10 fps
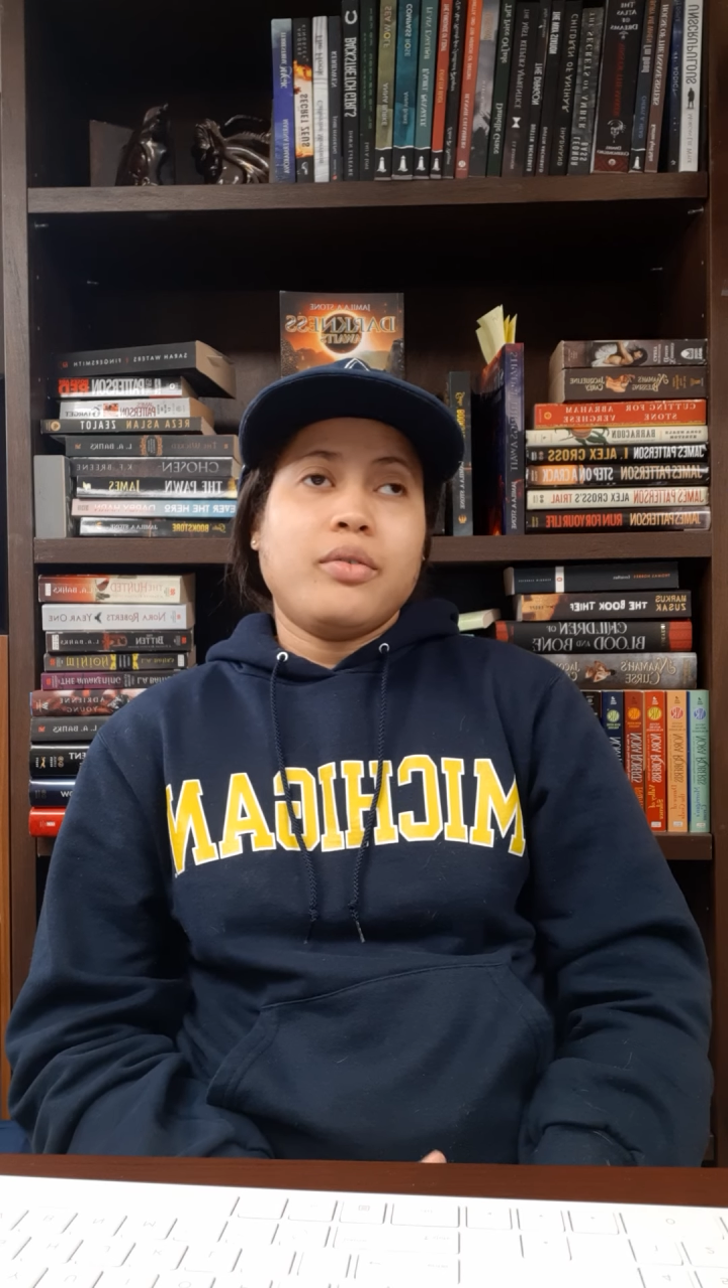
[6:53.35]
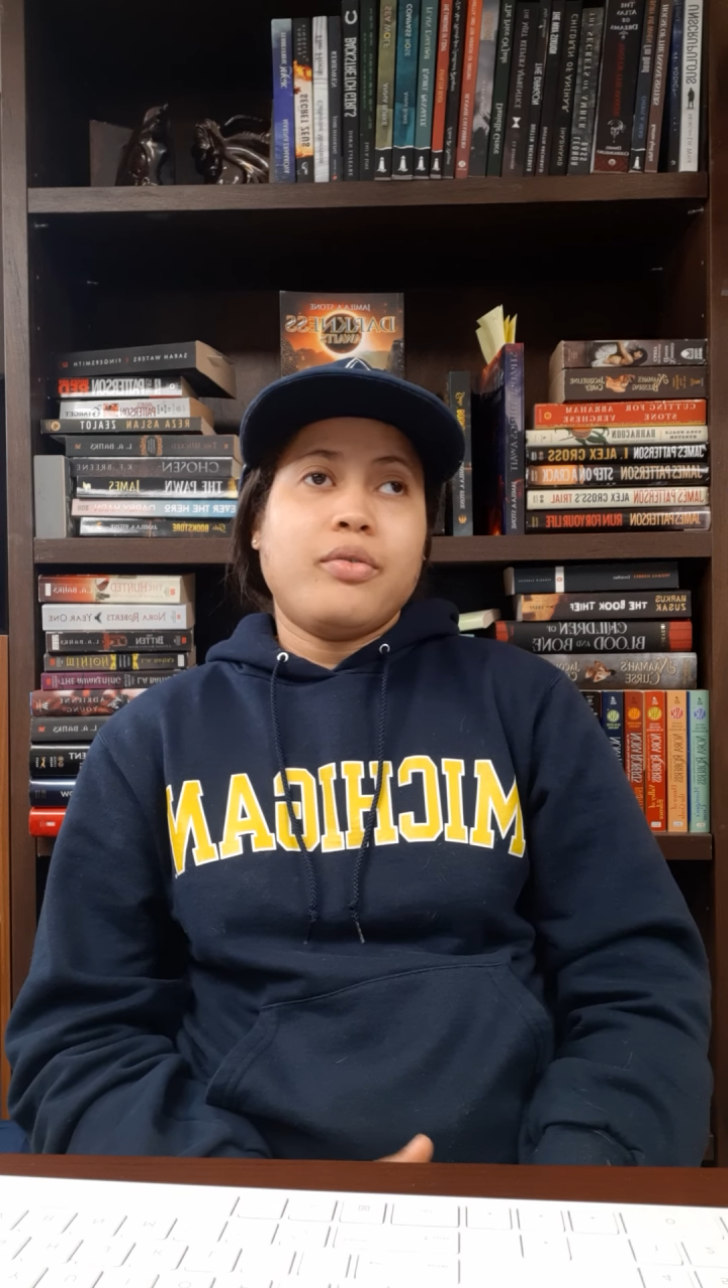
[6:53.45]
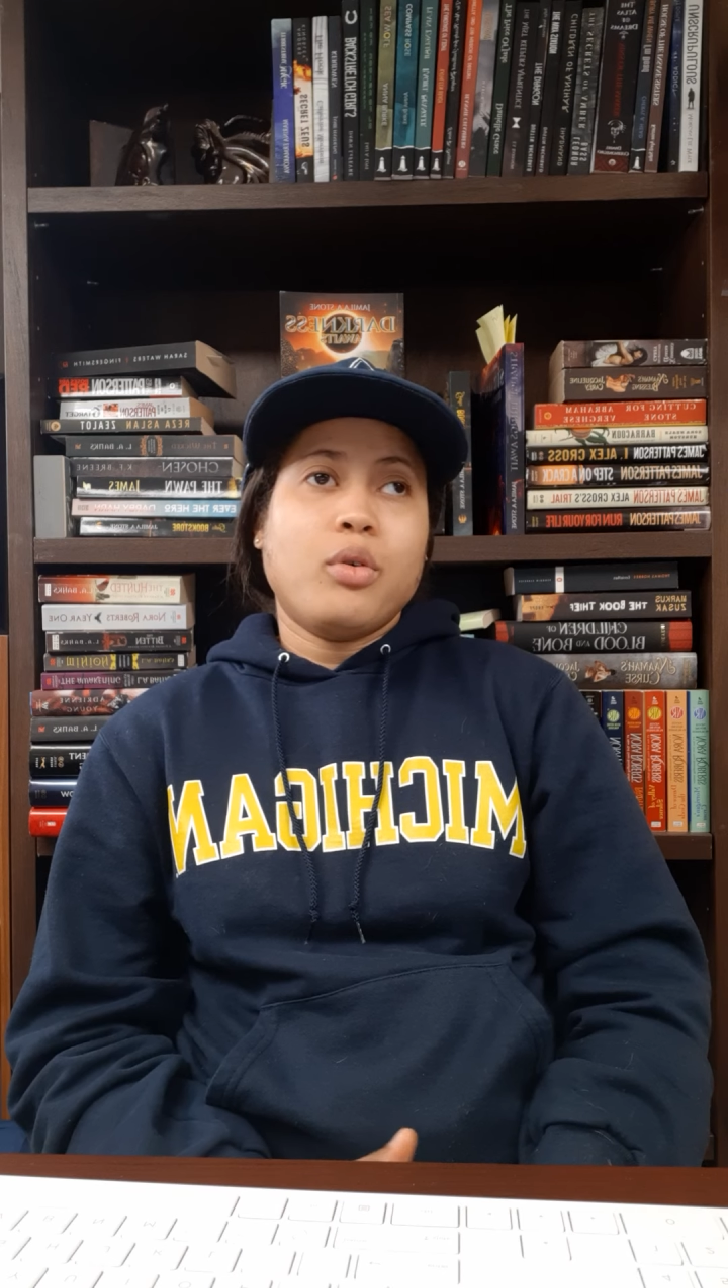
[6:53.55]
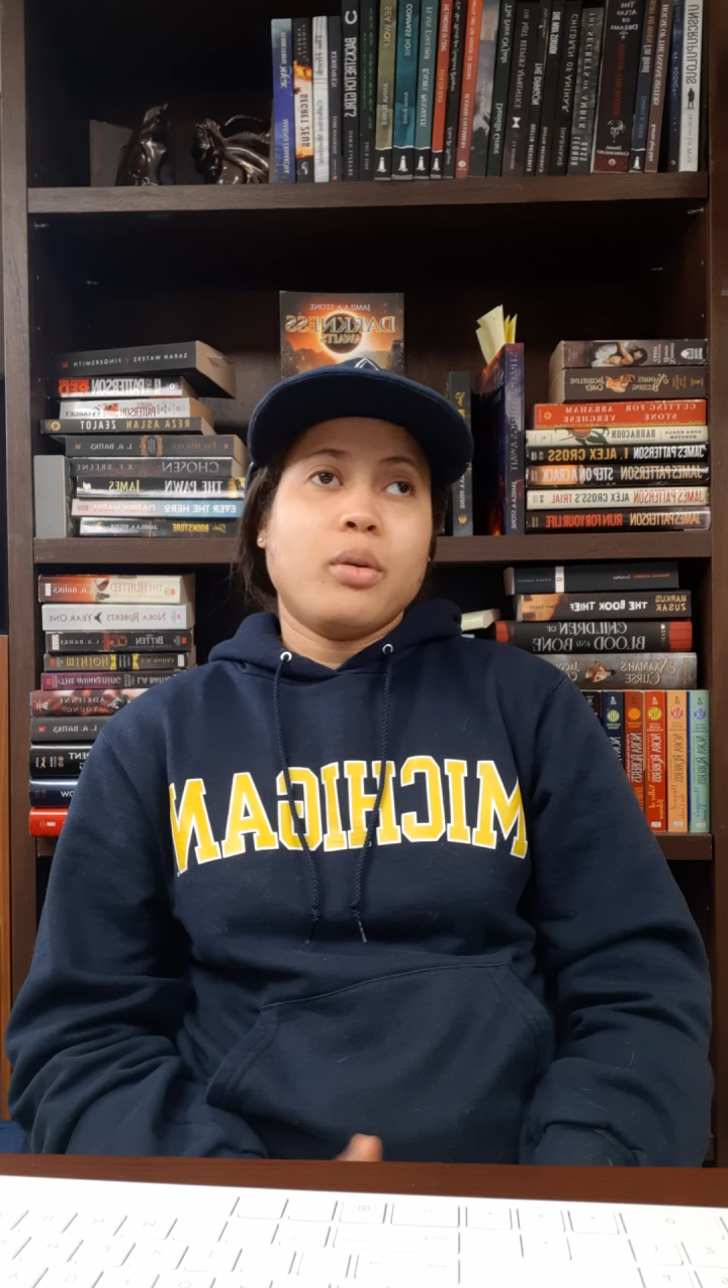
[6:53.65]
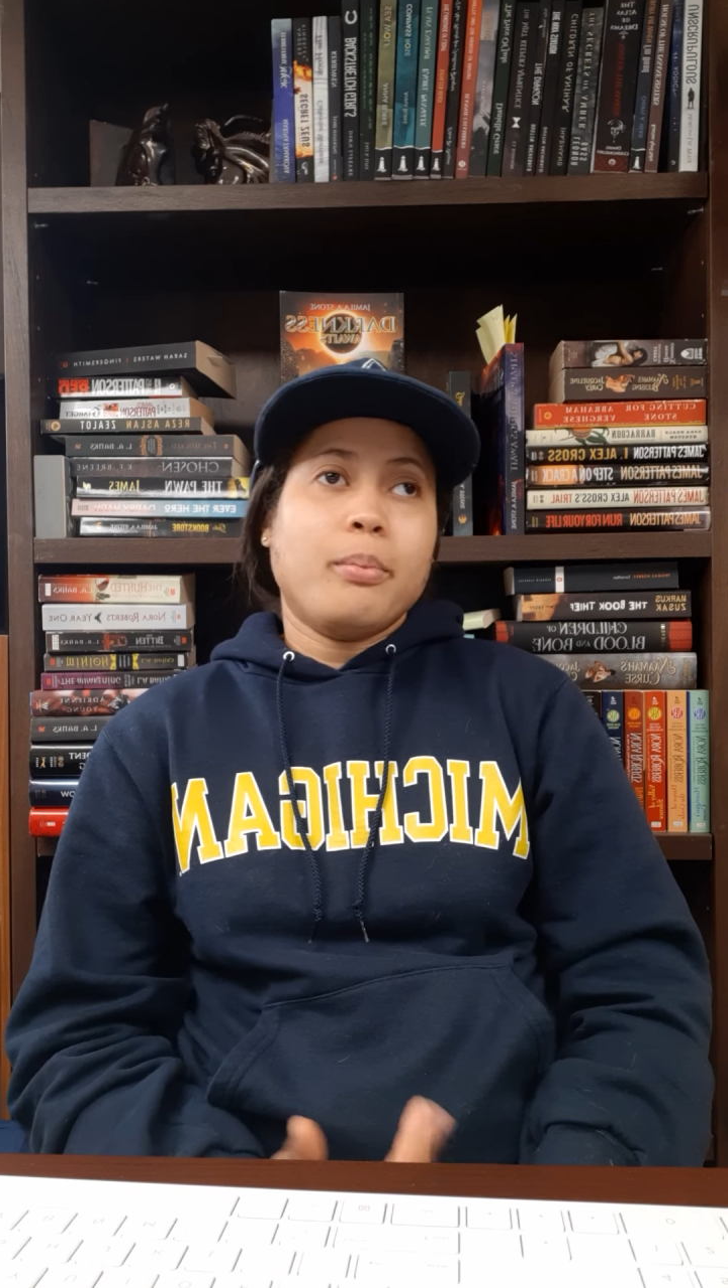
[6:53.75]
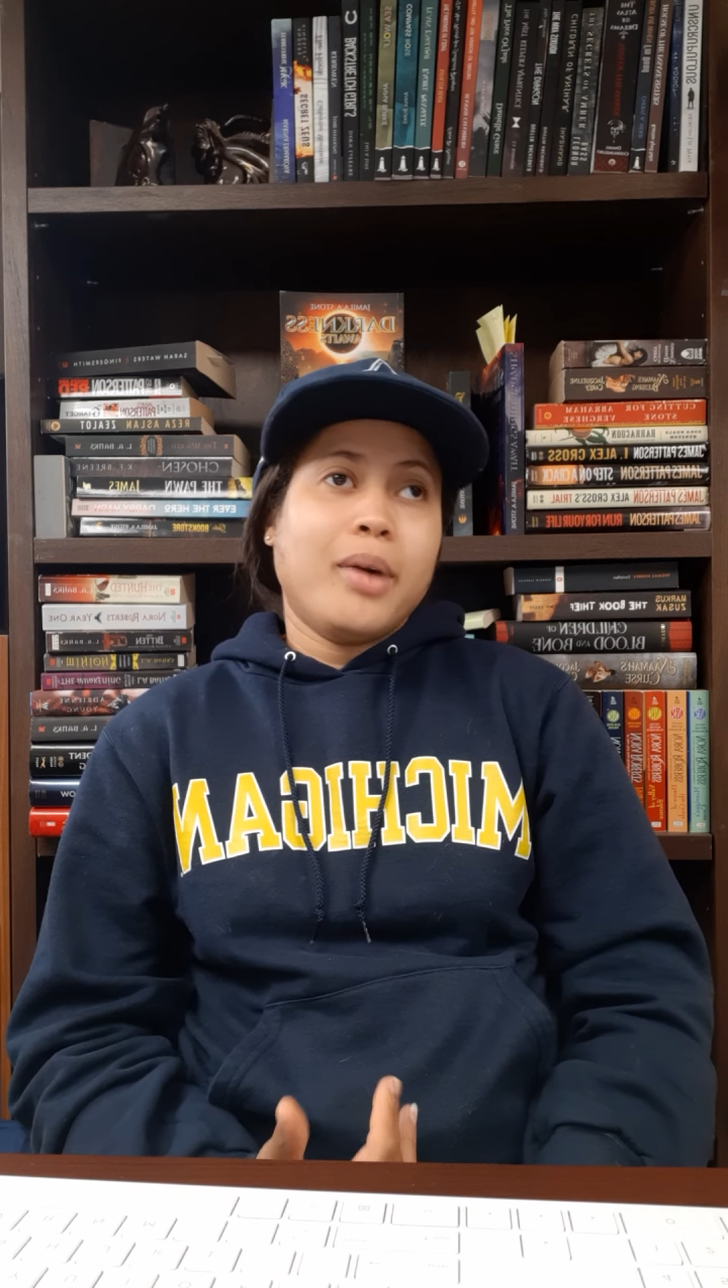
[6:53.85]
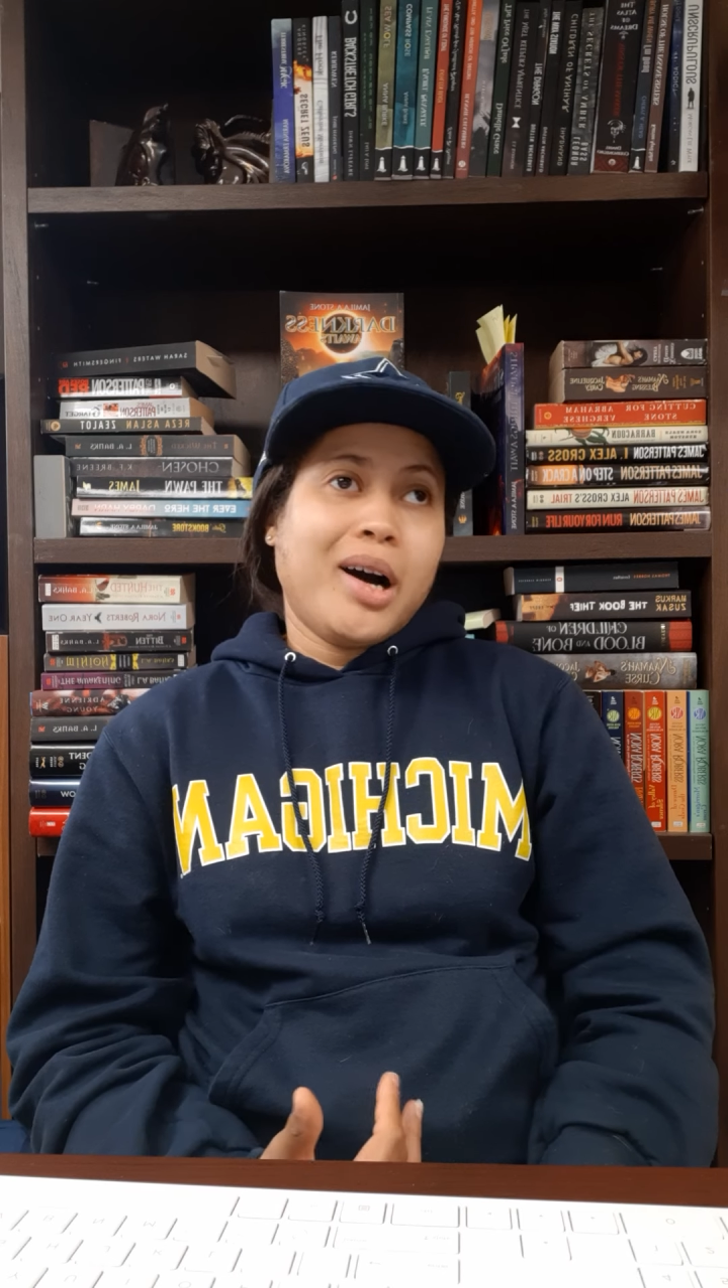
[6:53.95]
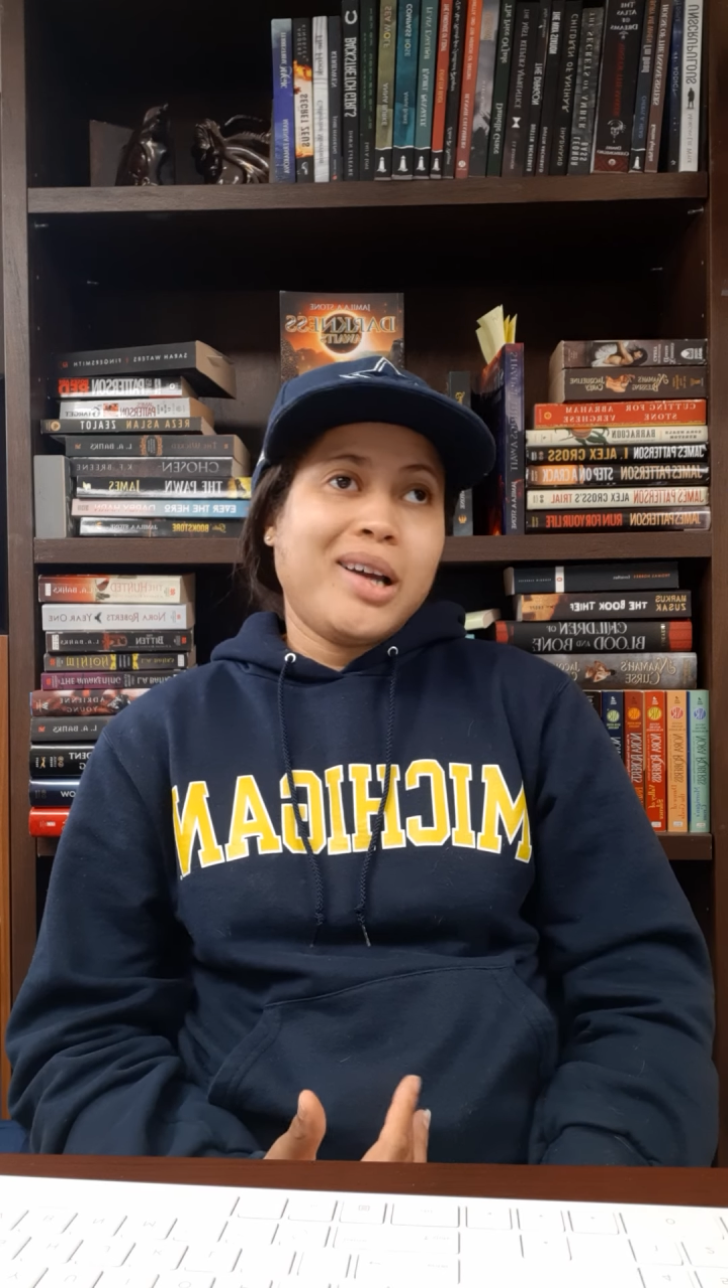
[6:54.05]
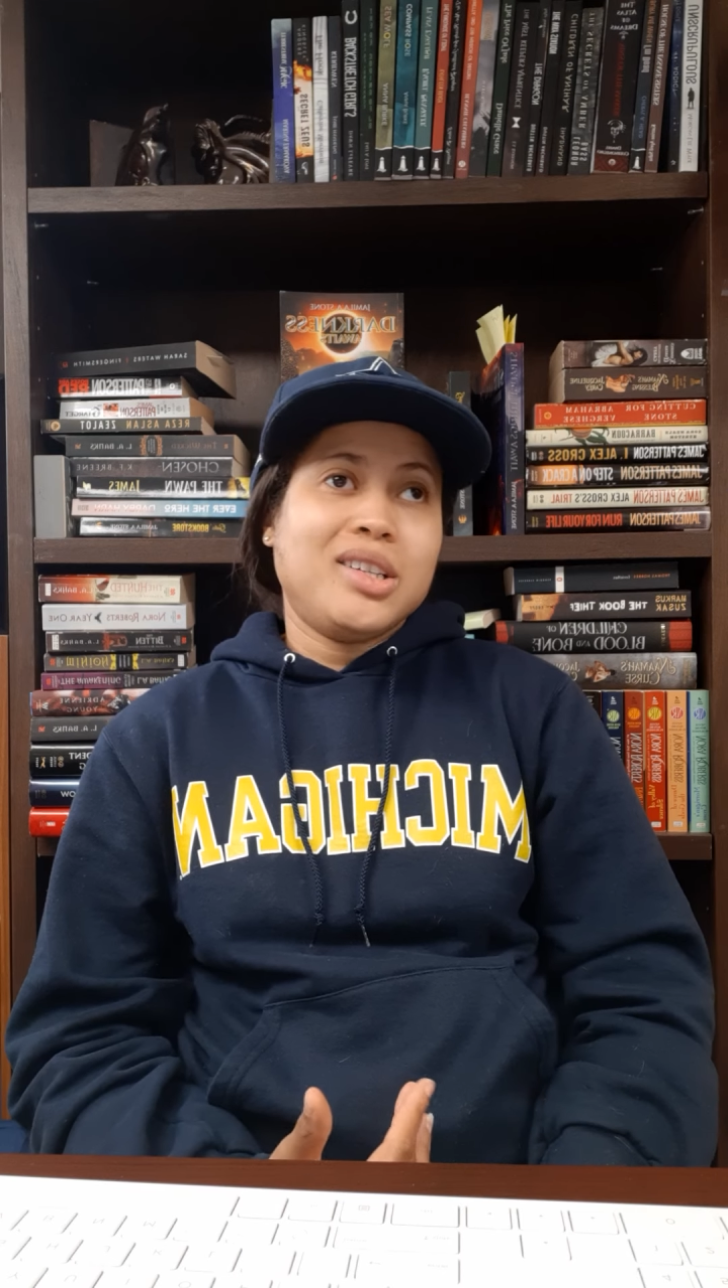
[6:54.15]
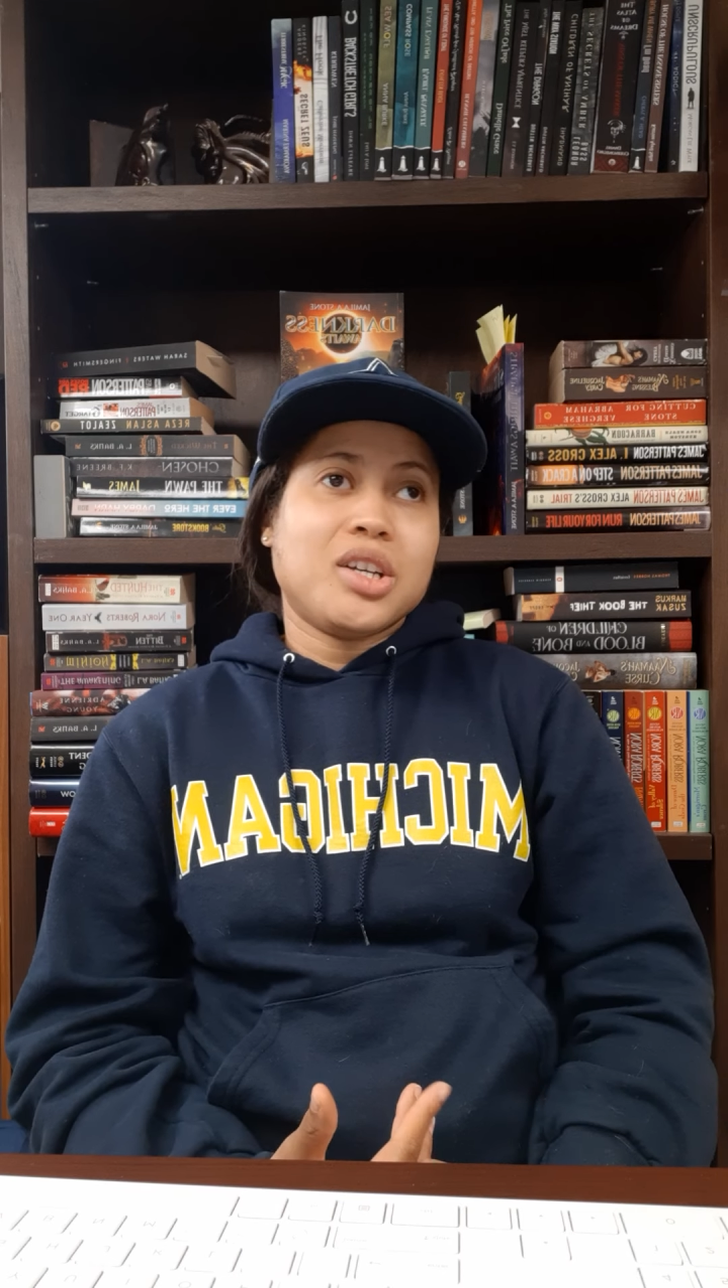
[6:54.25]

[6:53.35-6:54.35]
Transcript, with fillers: for my